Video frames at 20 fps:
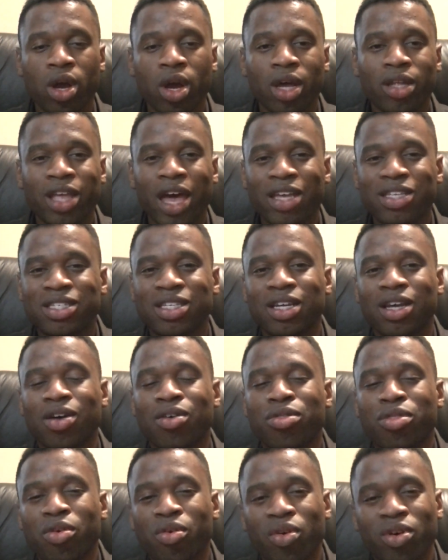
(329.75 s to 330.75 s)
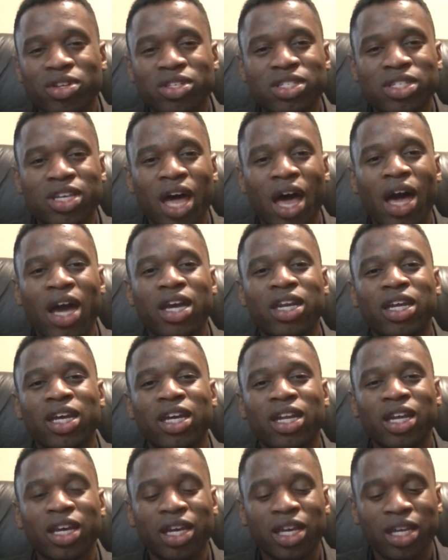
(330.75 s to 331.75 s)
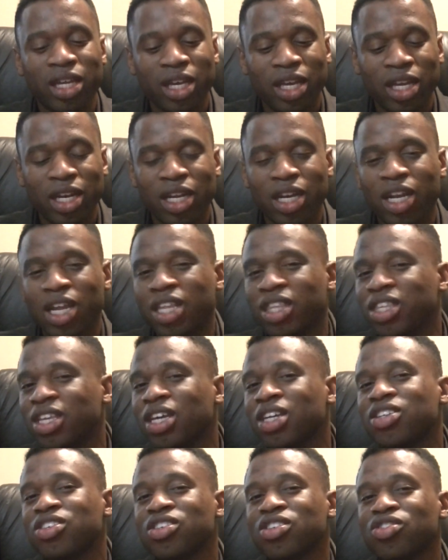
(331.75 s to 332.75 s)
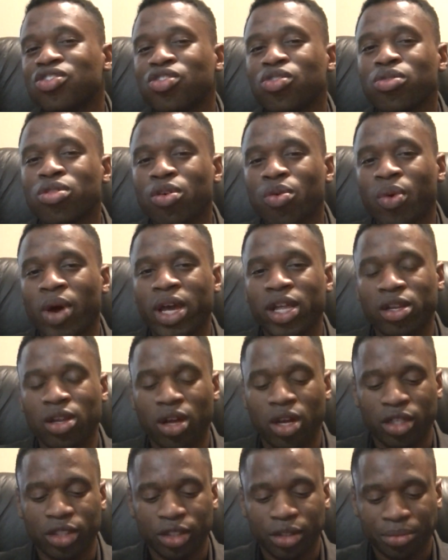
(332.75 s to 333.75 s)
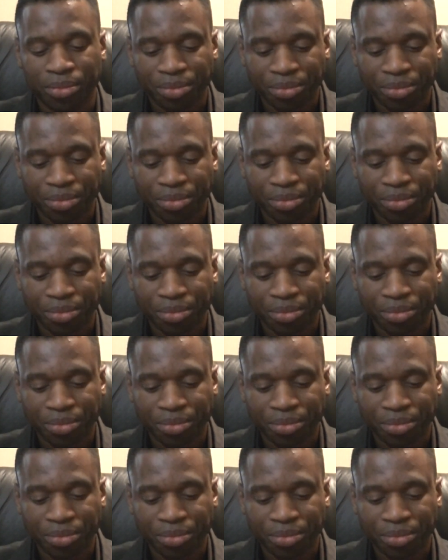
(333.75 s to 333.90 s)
that's also a sign in an addition to the weight loss.